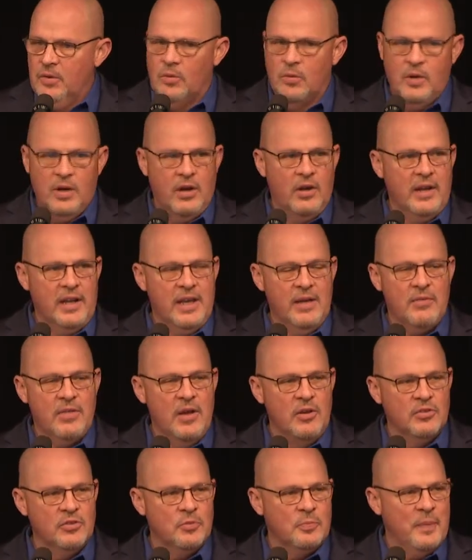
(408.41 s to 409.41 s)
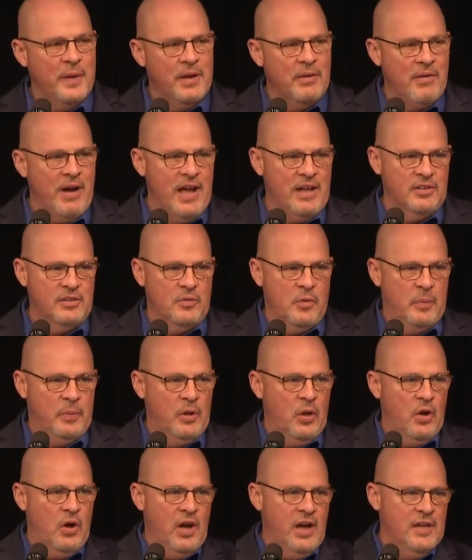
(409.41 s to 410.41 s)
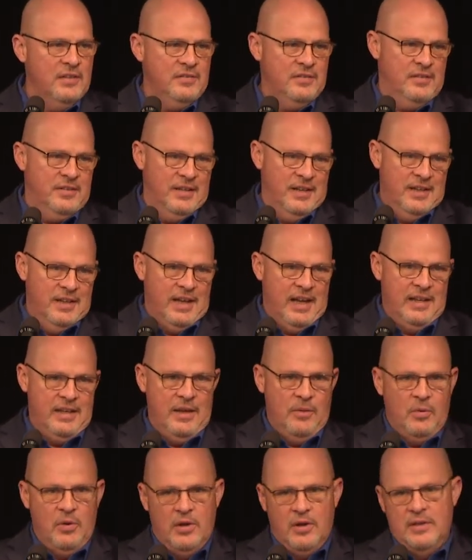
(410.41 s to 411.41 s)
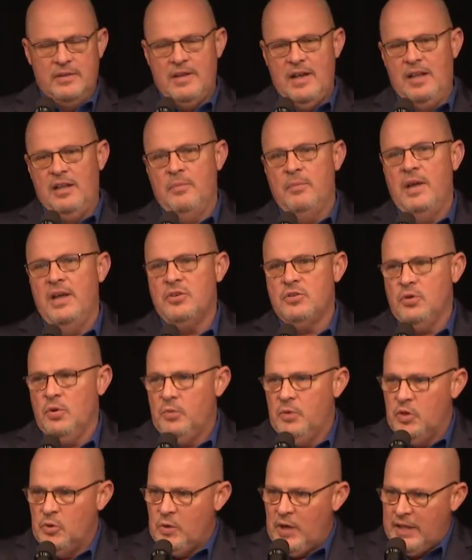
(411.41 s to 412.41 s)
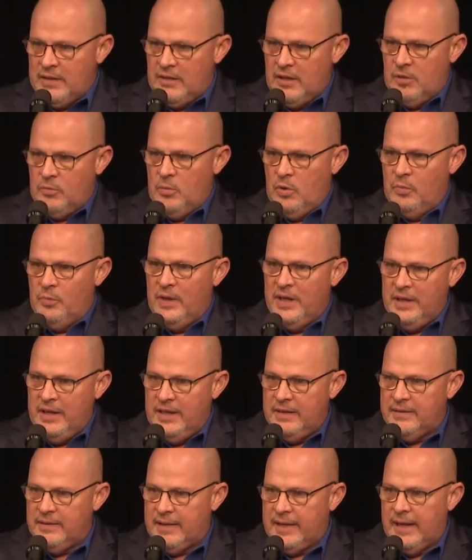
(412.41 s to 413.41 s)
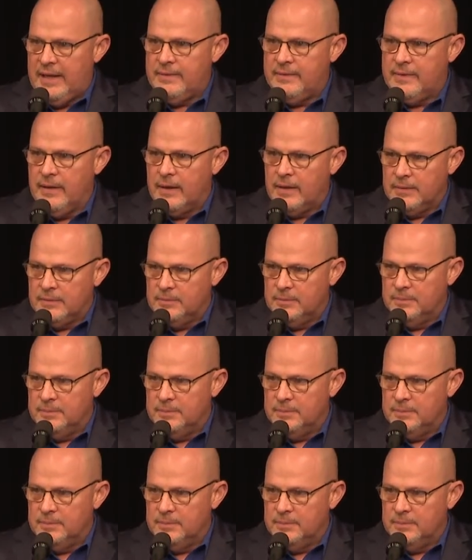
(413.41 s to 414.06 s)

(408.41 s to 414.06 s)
We're going to give them a big round of applause, and then we're going to tell them, make sure you get done what we need to get done.